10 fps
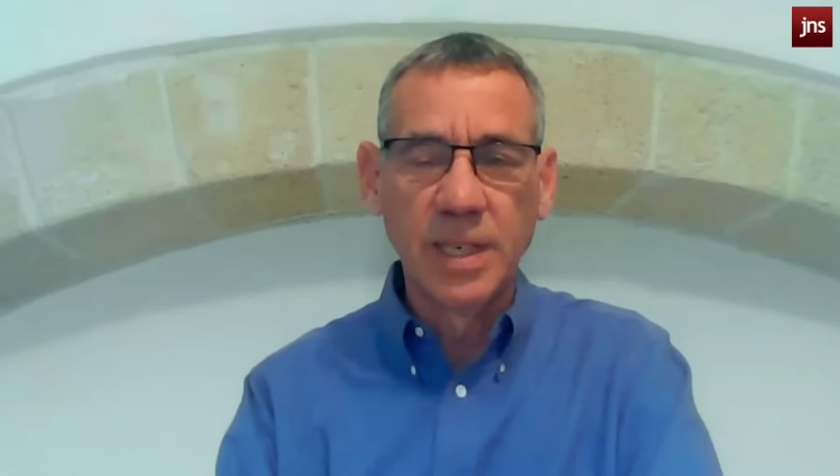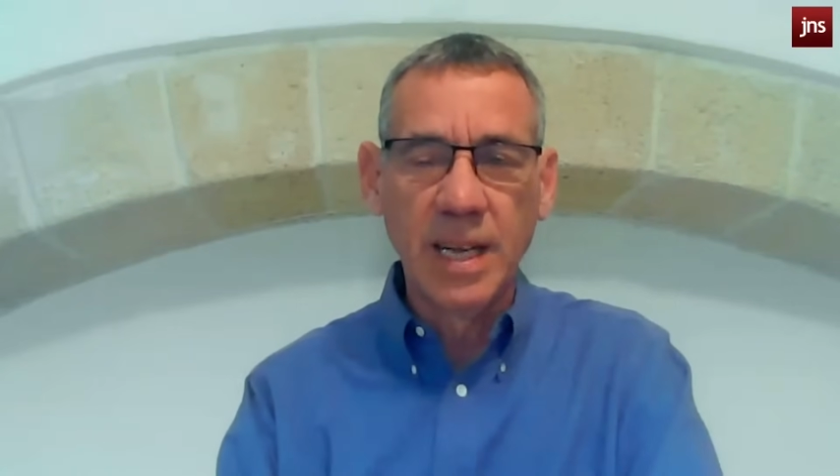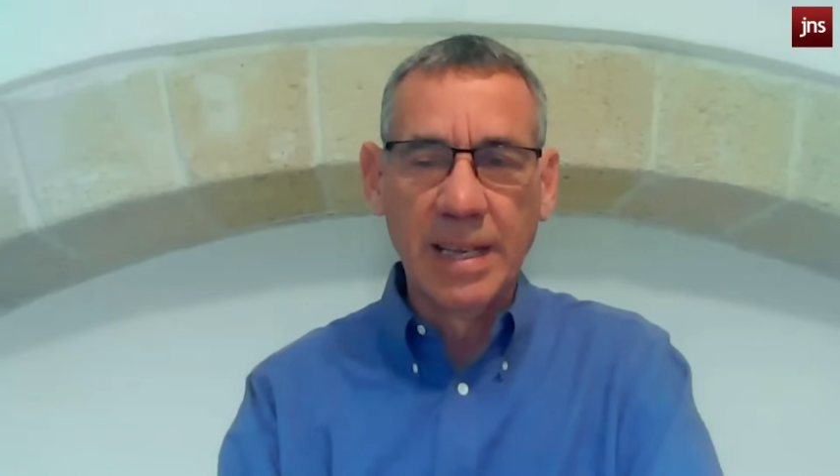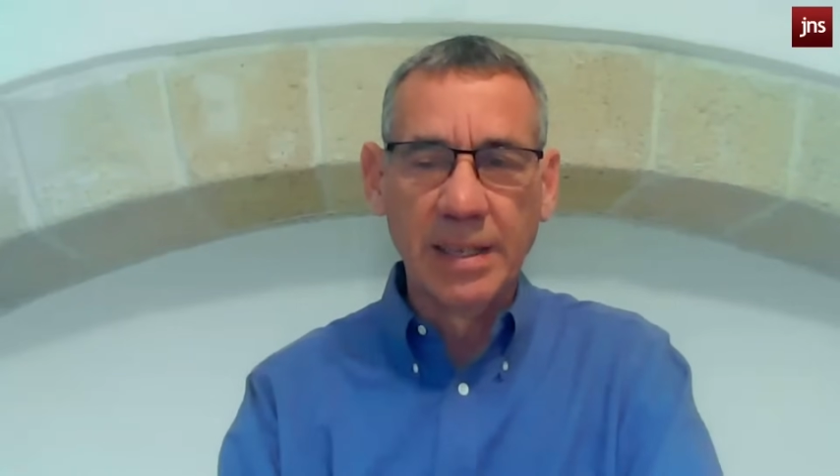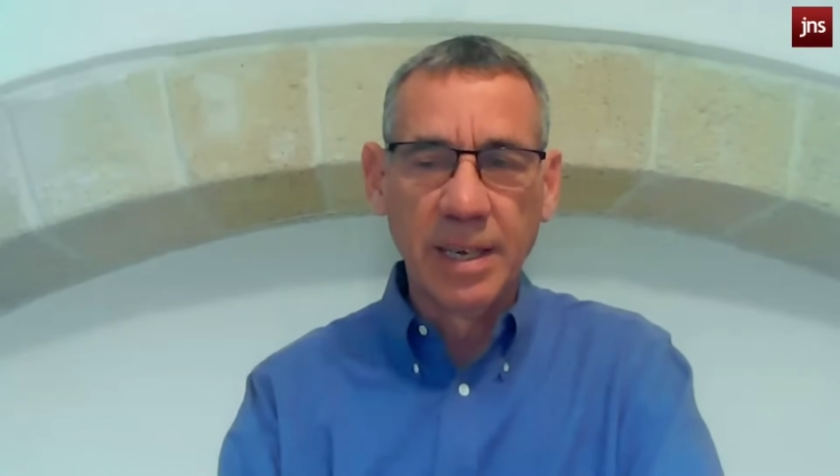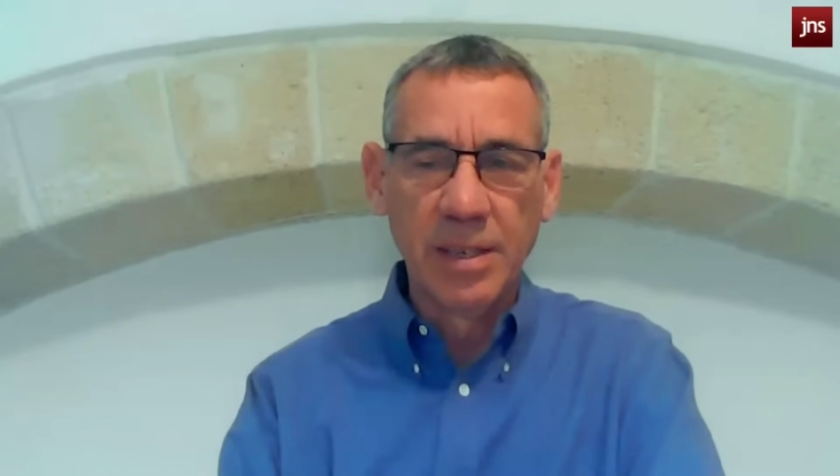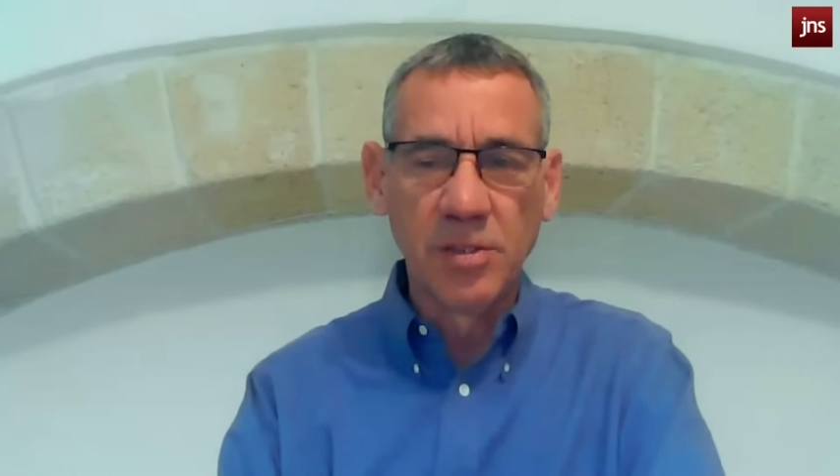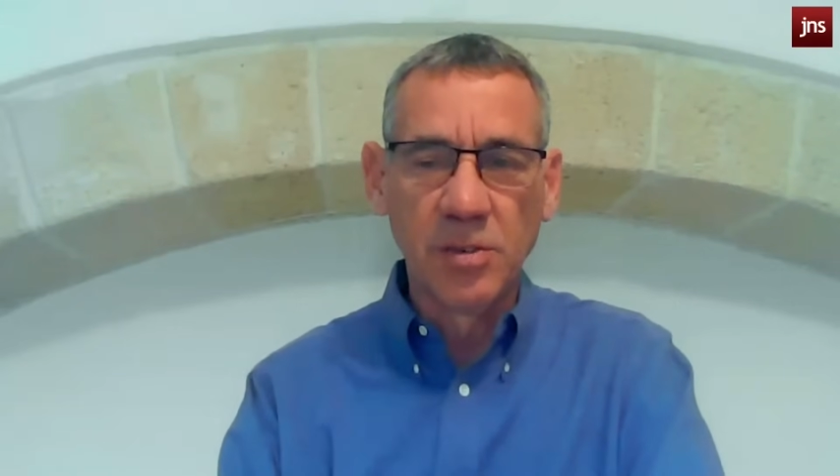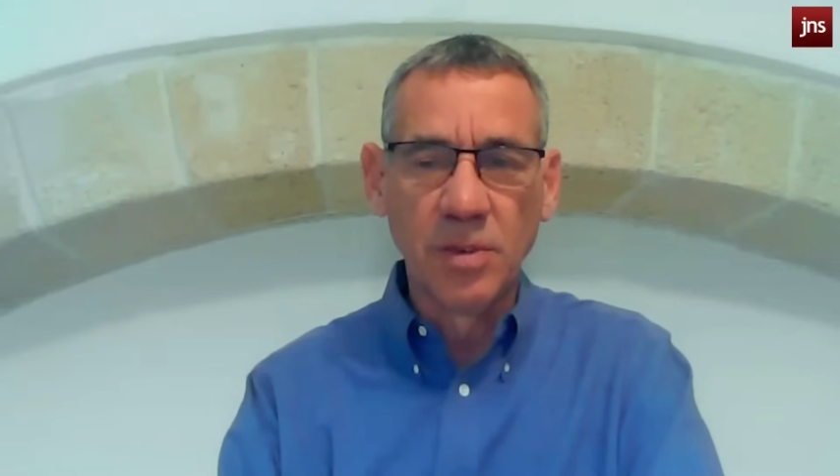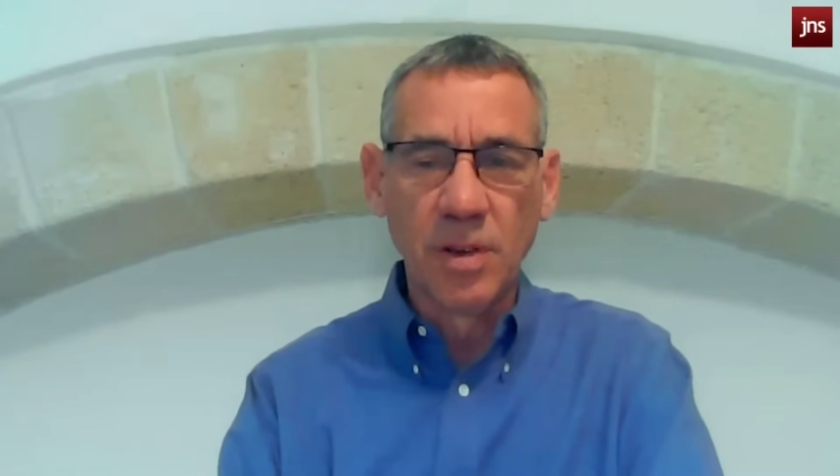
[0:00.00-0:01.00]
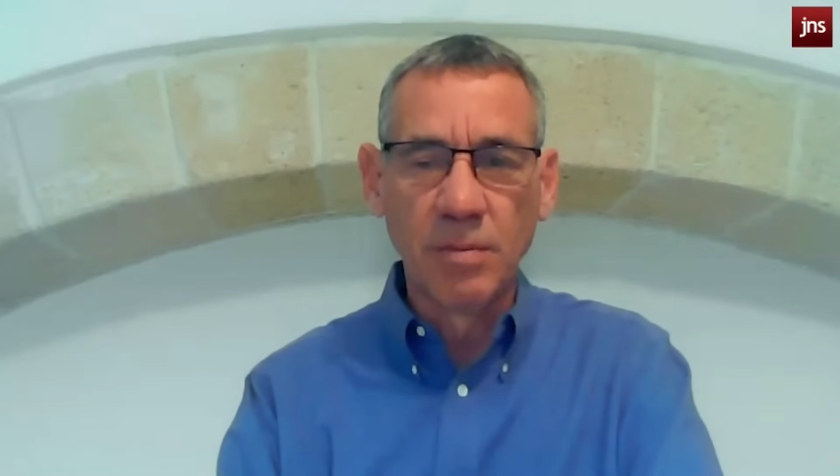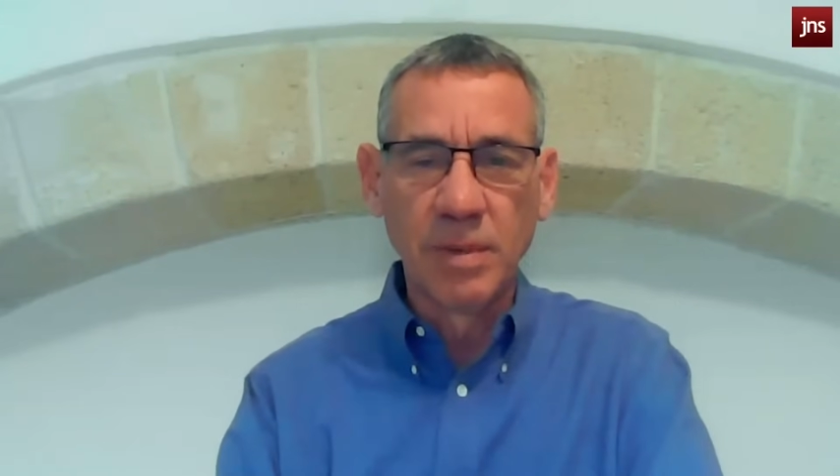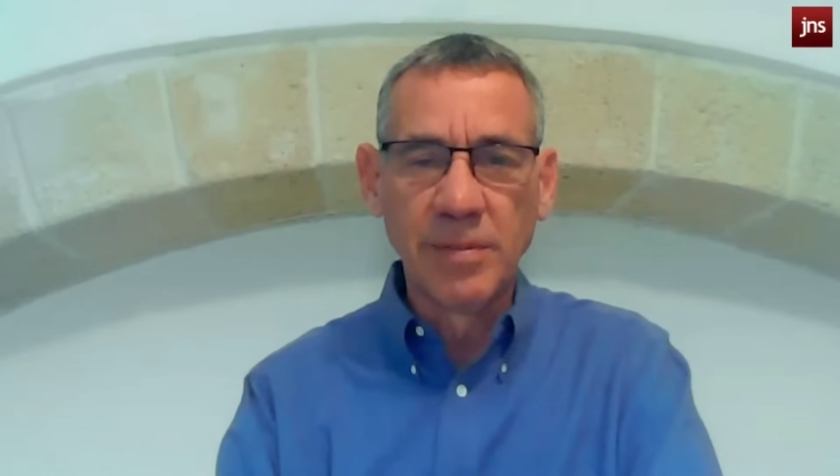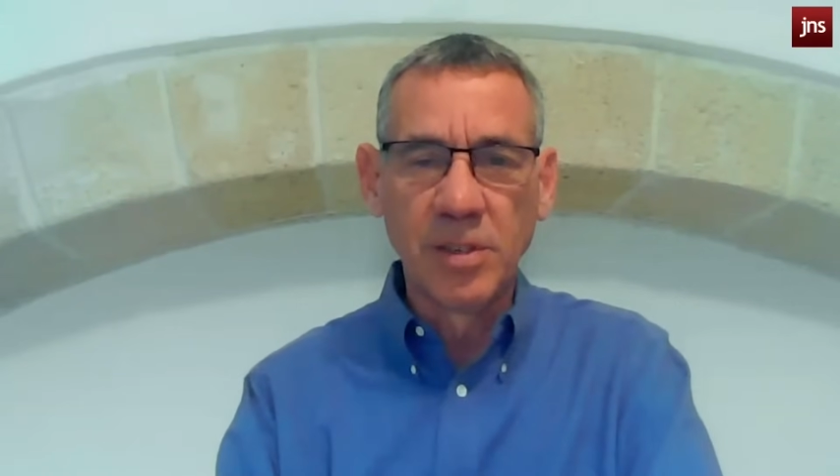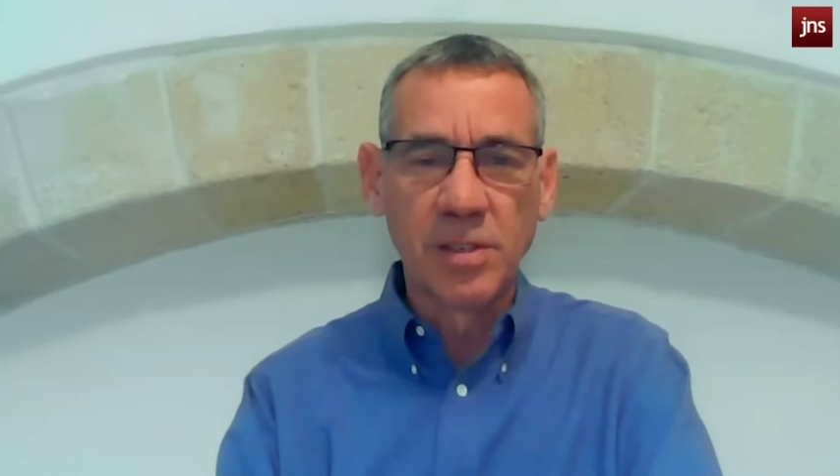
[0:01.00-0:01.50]
And as you know,
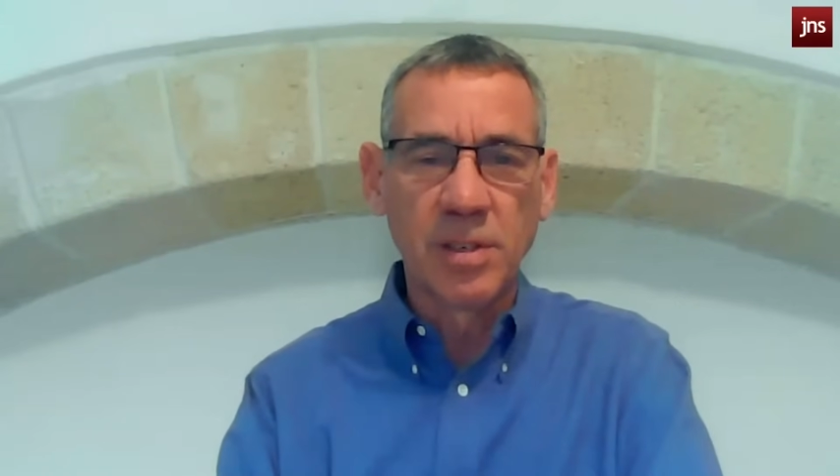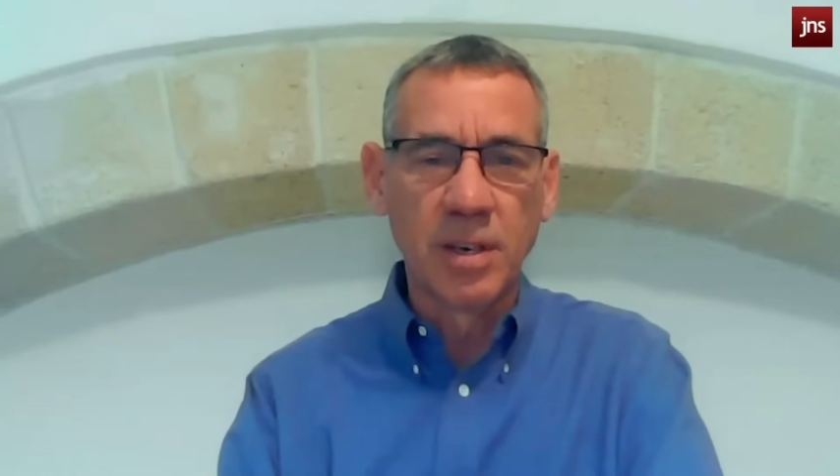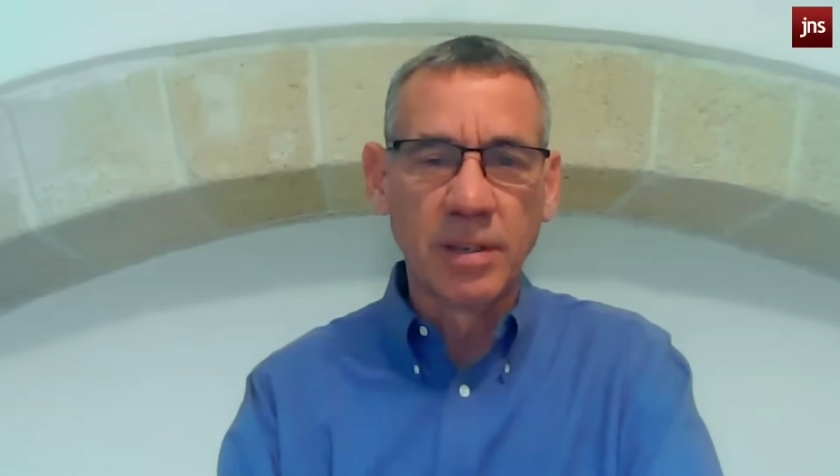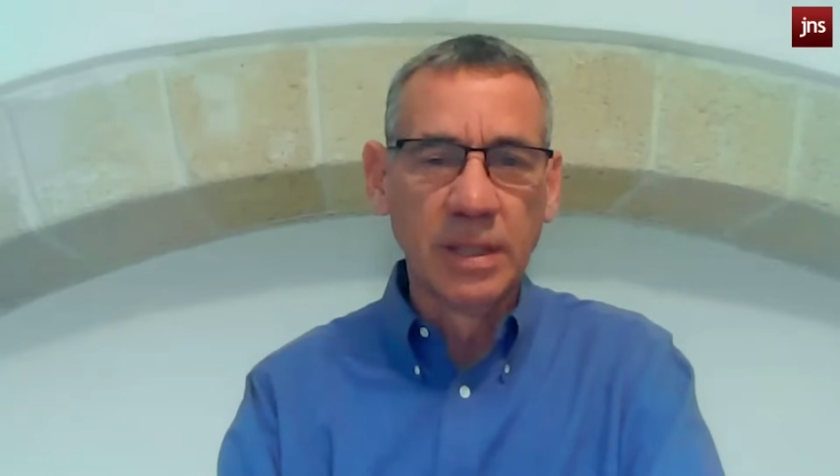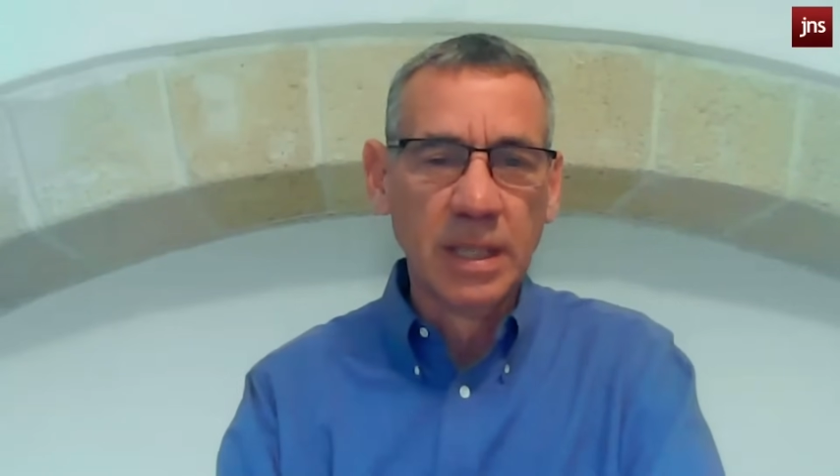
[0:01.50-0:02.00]
we've just got,